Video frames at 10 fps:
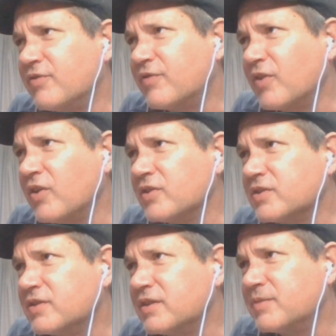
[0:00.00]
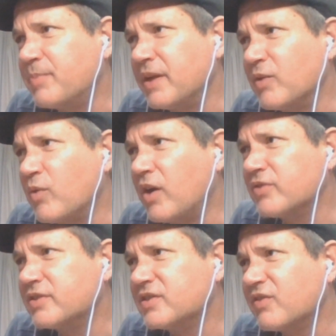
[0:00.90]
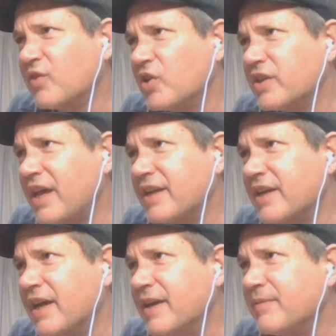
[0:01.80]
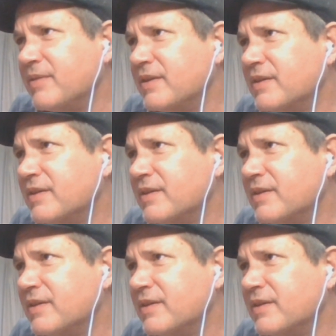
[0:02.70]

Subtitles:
Leland Frost. It's been a while since I've heard that name.